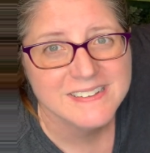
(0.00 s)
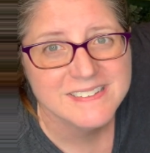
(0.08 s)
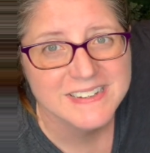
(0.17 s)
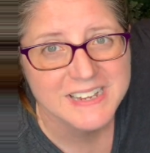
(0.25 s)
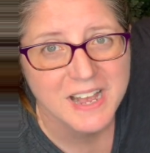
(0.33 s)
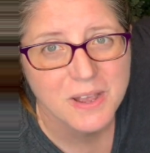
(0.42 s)

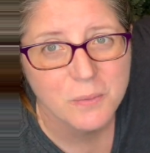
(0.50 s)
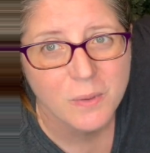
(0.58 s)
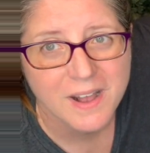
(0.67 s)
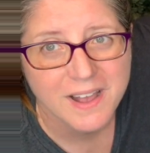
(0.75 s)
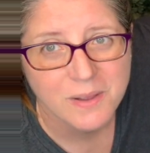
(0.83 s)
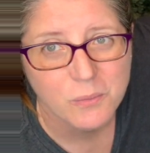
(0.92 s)

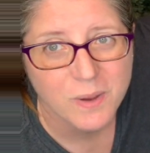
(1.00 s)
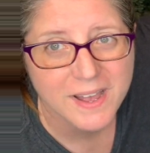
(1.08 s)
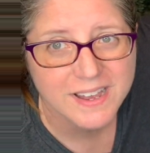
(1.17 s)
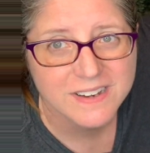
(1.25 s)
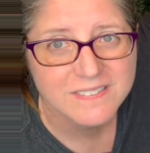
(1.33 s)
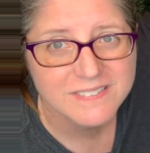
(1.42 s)
DIY
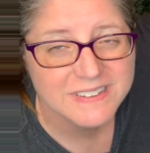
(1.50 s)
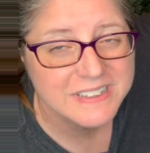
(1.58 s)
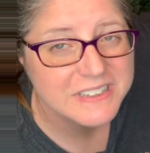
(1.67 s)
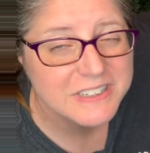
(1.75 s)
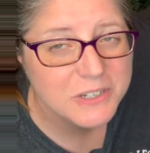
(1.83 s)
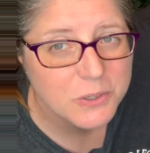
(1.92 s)
wax,
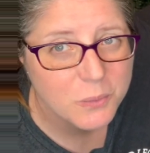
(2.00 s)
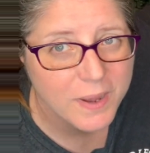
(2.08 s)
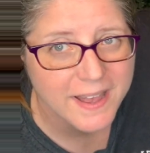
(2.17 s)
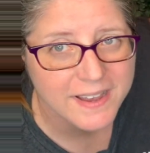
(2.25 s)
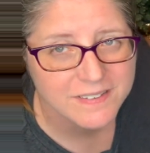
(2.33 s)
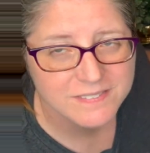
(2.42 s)
clear
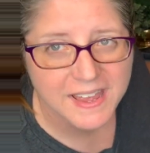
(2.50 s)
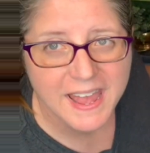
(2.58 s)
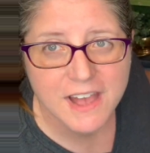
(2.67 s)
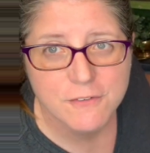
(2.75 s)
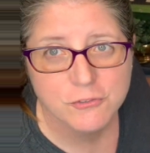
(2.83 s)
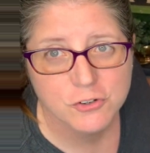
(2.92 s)
wax,
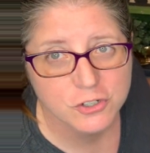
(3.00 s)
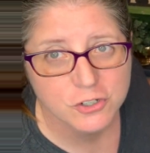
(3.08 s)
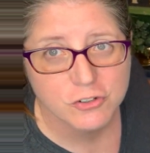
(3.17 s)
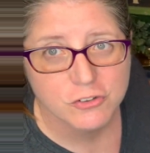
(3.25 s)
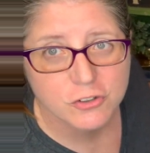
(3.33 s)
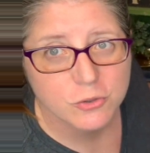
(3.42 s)
after
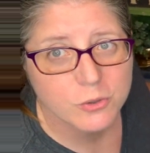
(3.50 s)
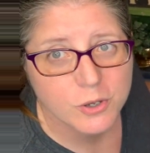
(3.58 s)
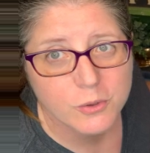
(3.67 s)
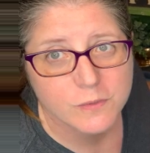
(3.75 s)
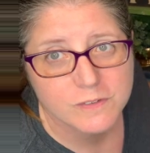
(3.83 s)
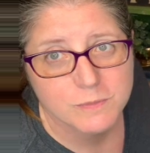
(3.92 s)
your two
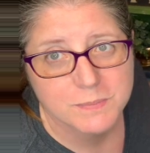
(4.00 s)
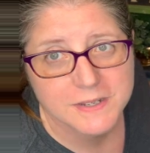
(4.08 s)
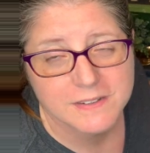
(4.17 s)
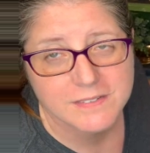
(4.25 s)
coats of Big